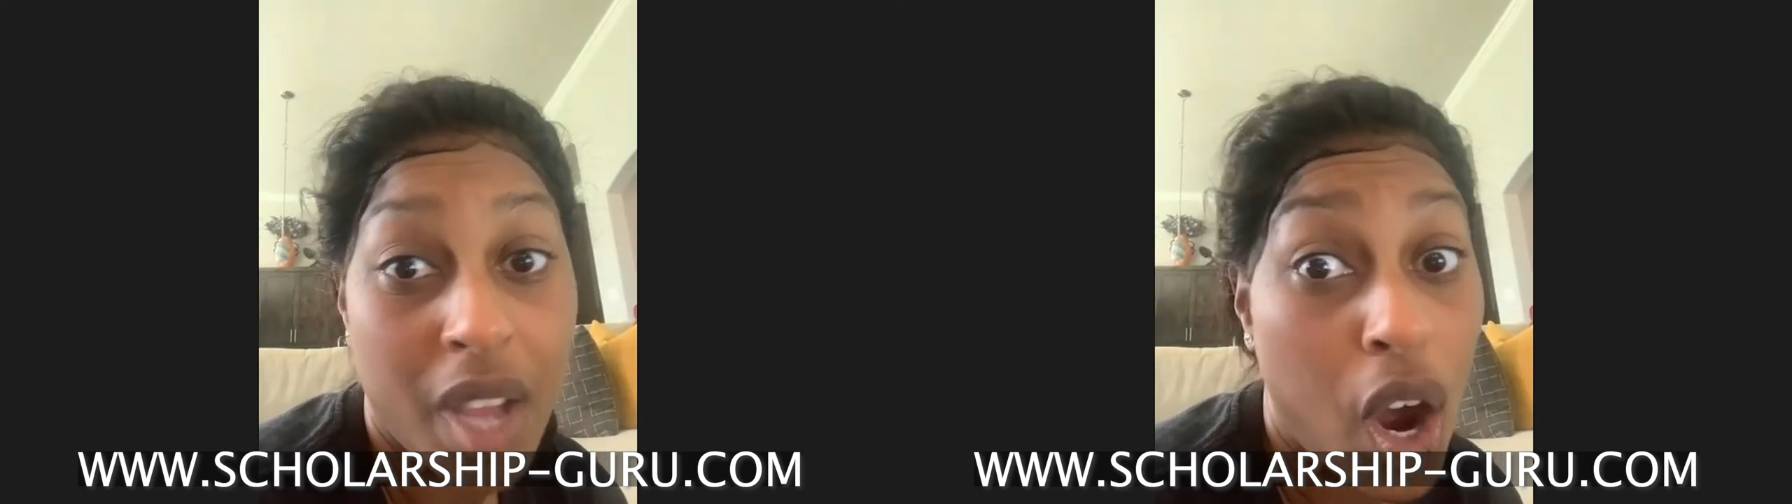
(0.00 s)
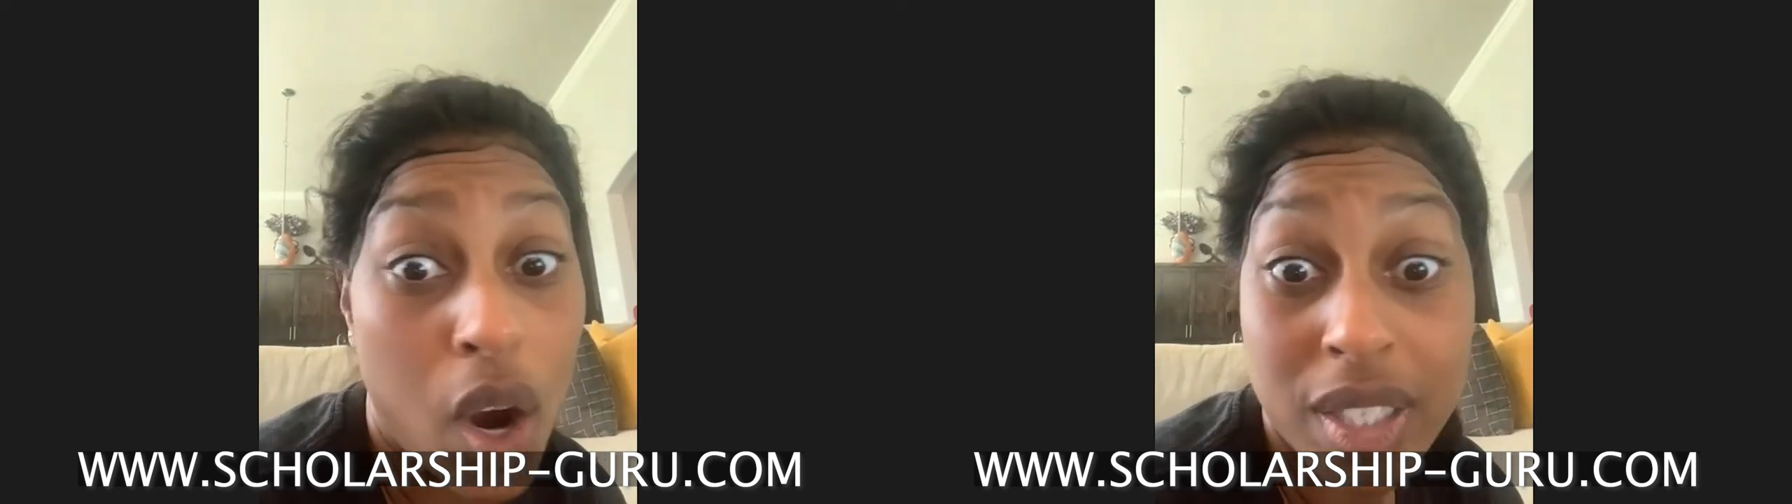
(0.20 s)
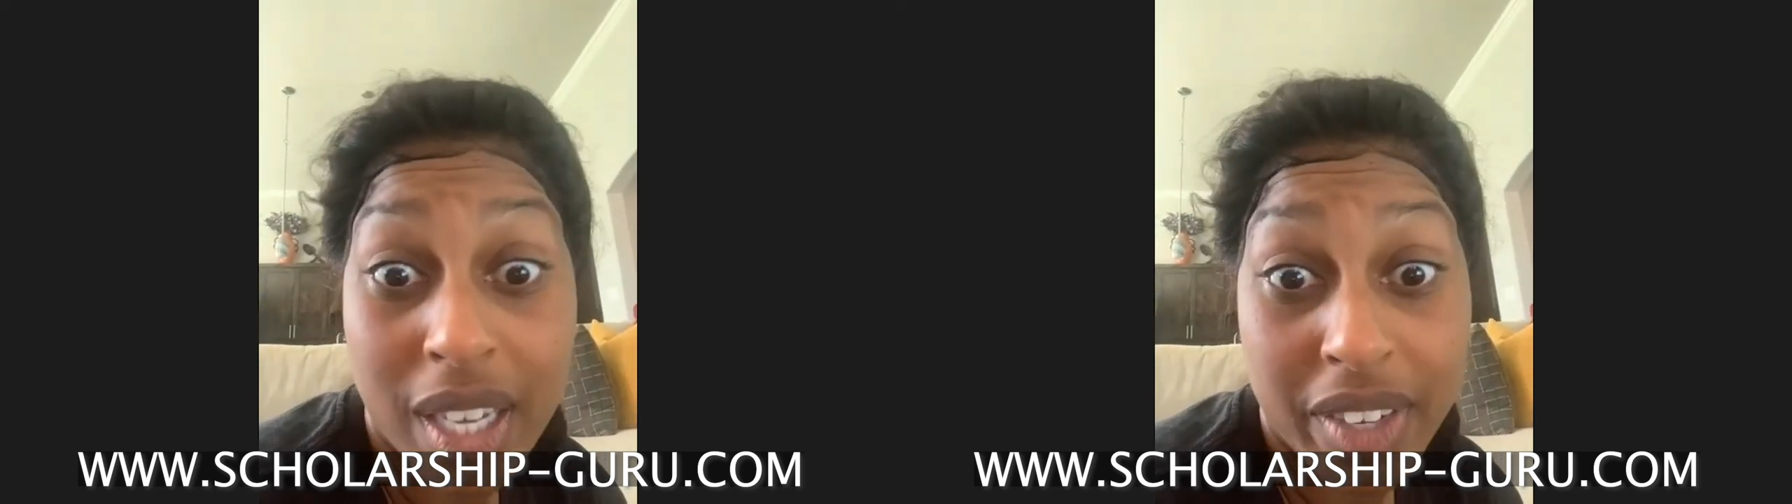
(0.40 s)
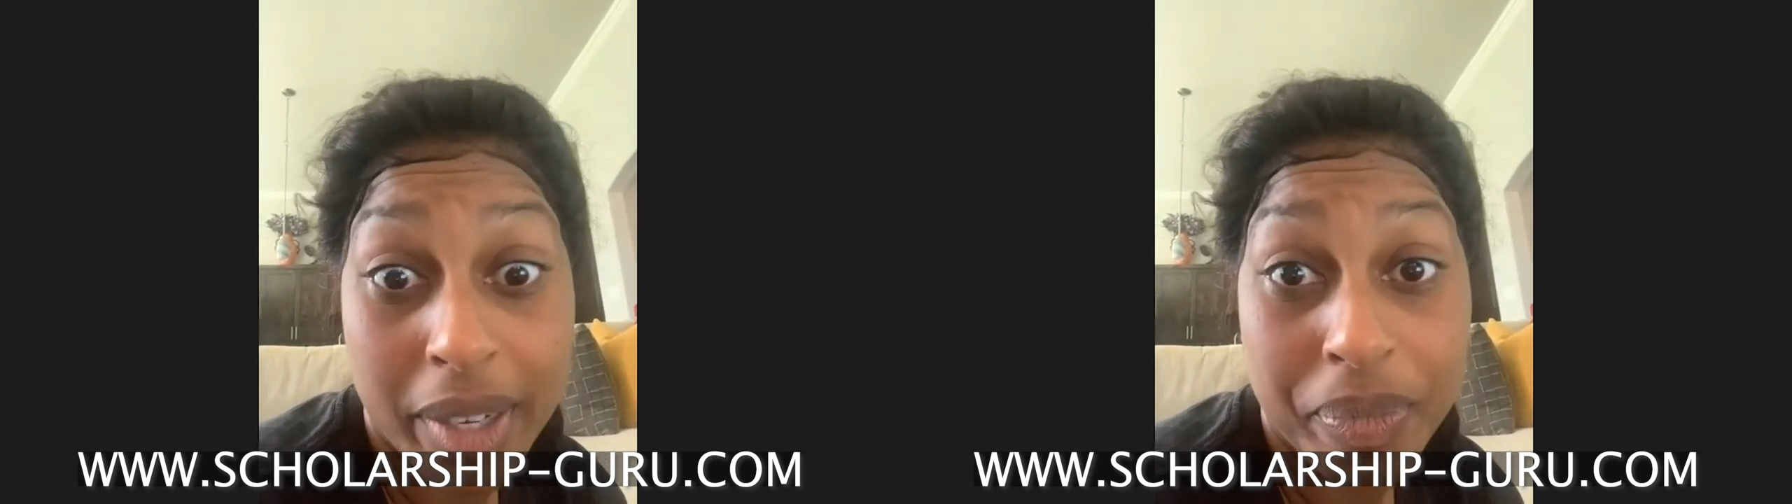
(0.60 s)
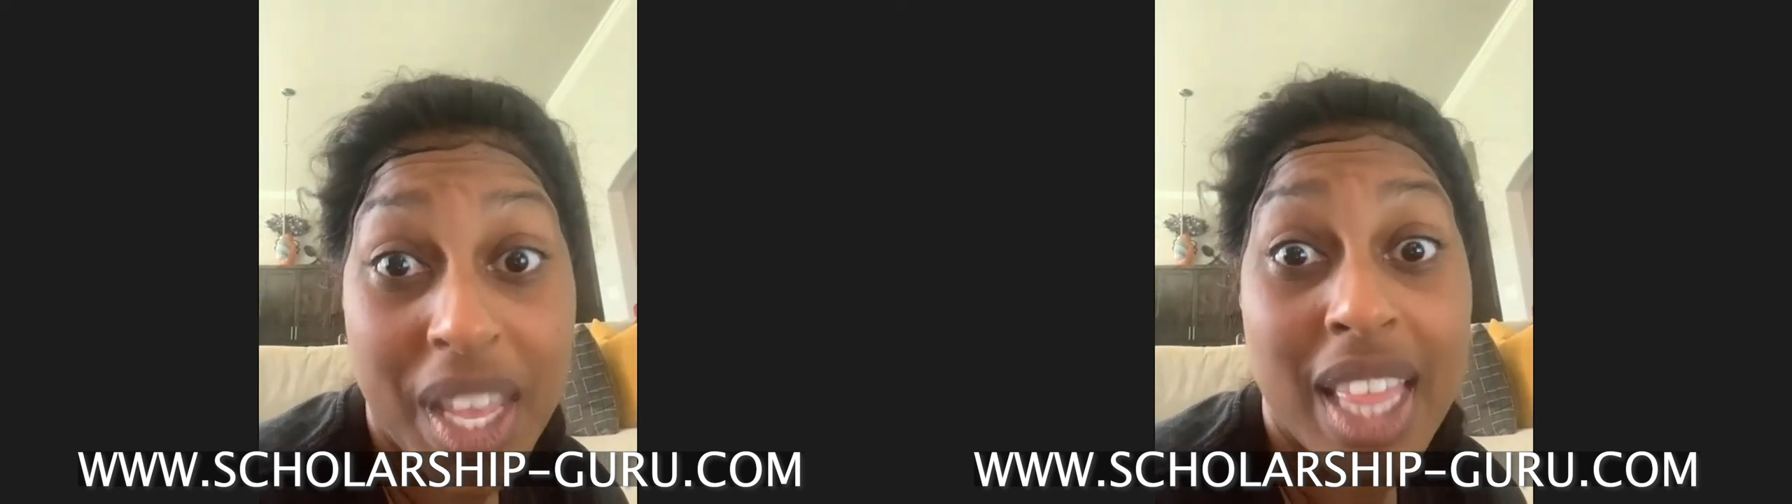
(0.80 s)
All of it.
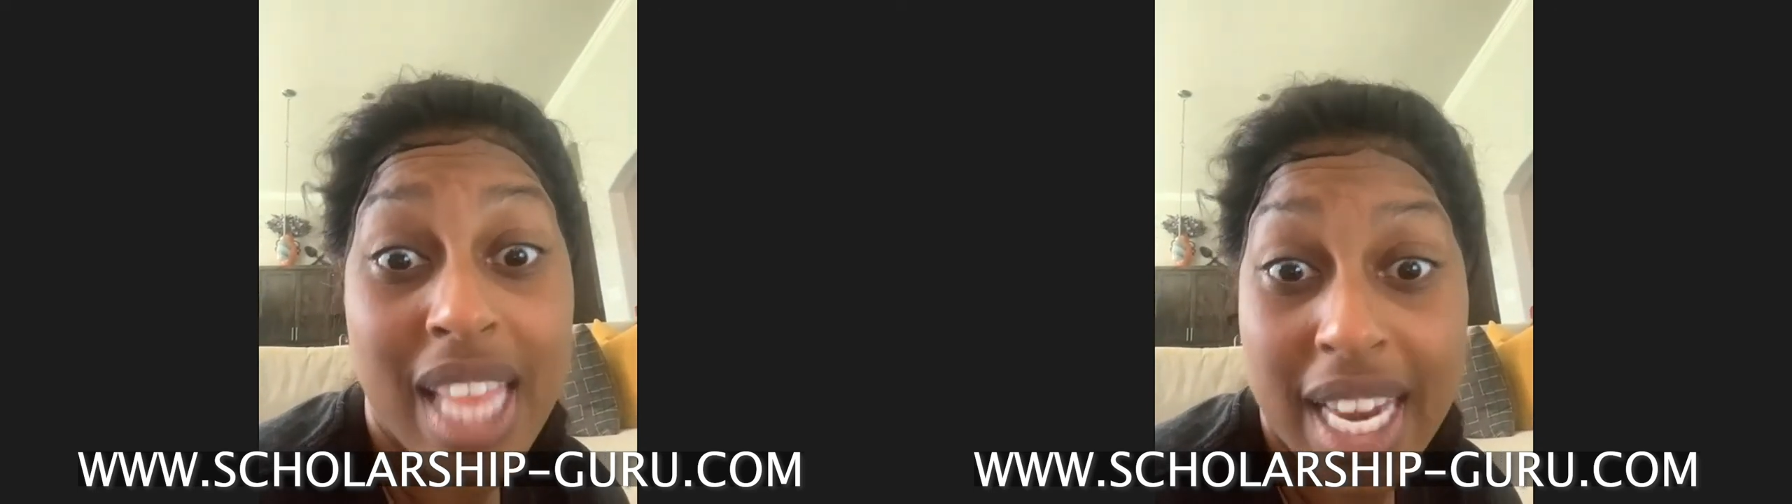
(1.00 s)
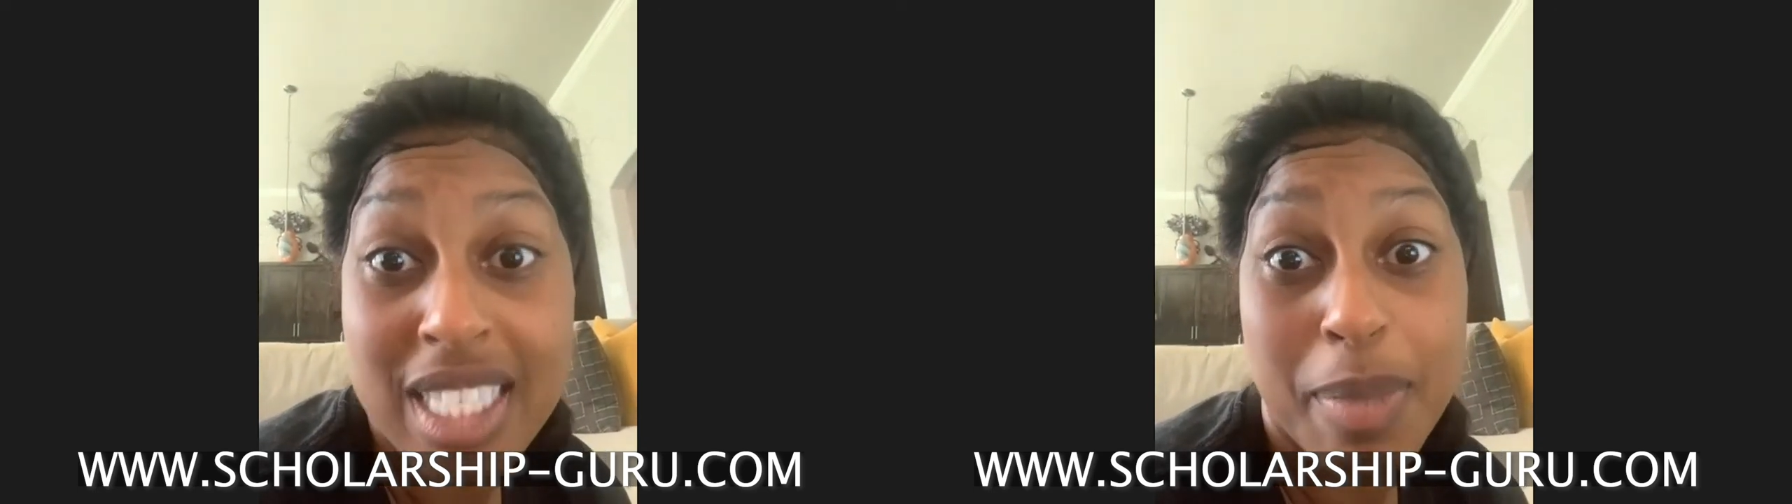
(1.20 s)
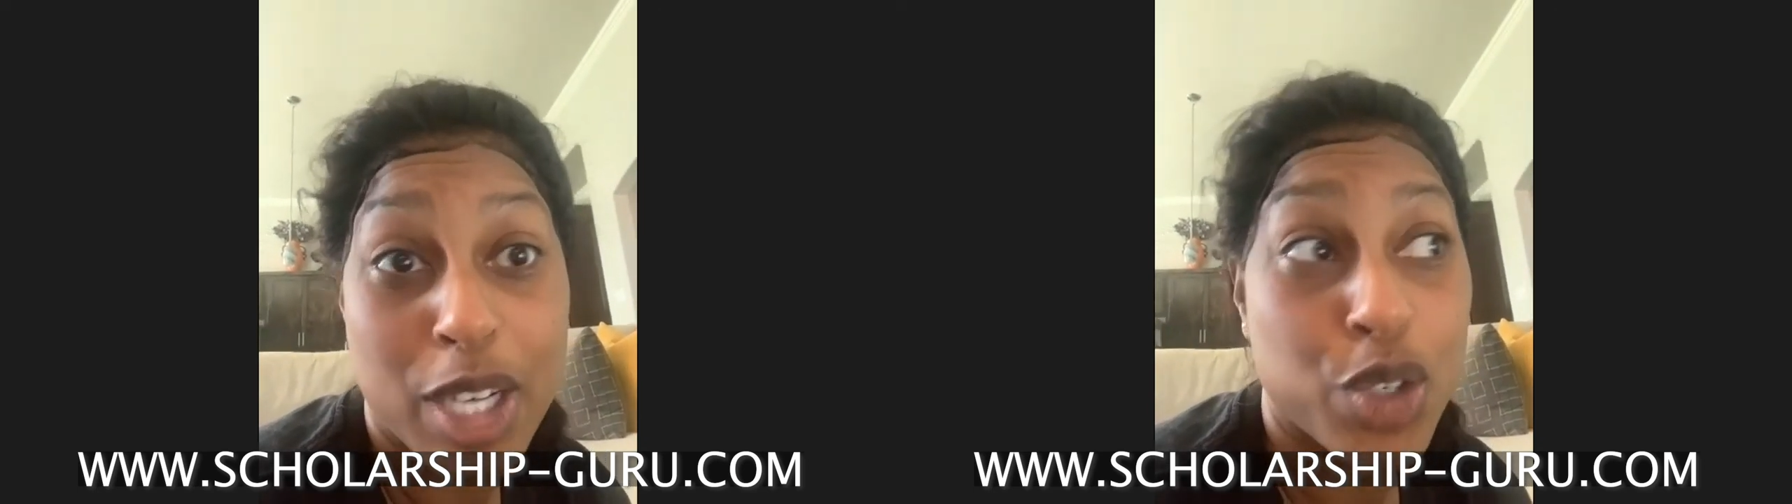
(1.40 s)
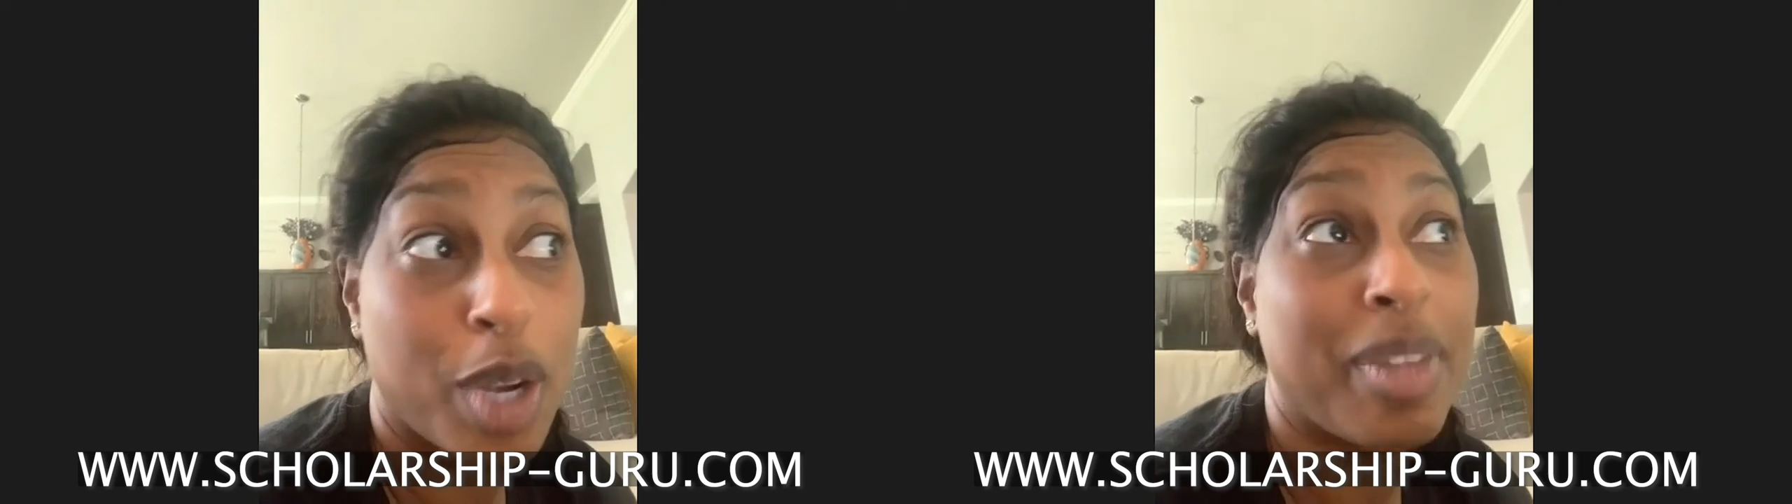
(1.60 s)
And that is my dream.